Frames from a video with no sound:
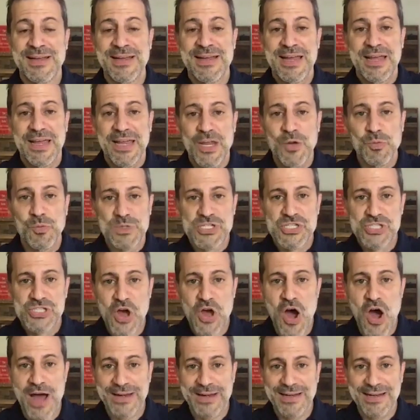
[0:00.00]
It was
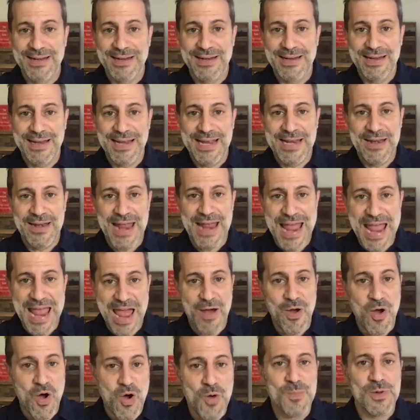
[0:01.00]
taught in
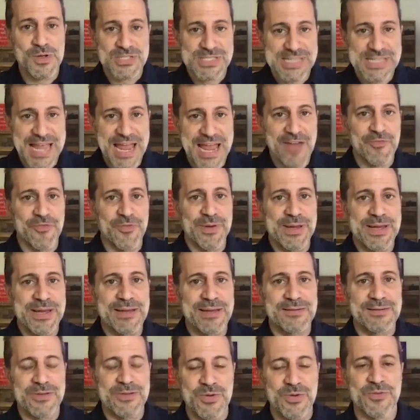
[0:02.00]
almost
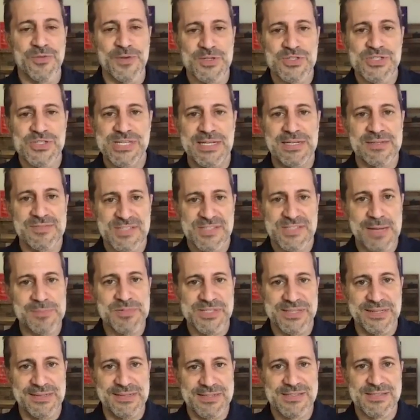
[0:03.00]
every university of
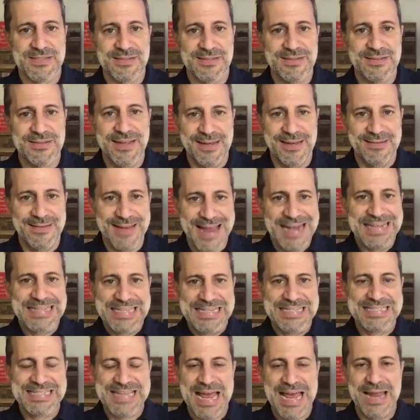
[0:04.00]
substance in
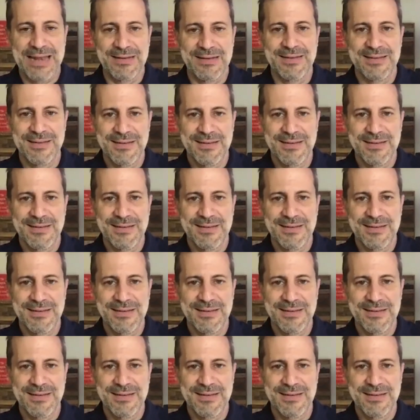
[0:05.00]
1910.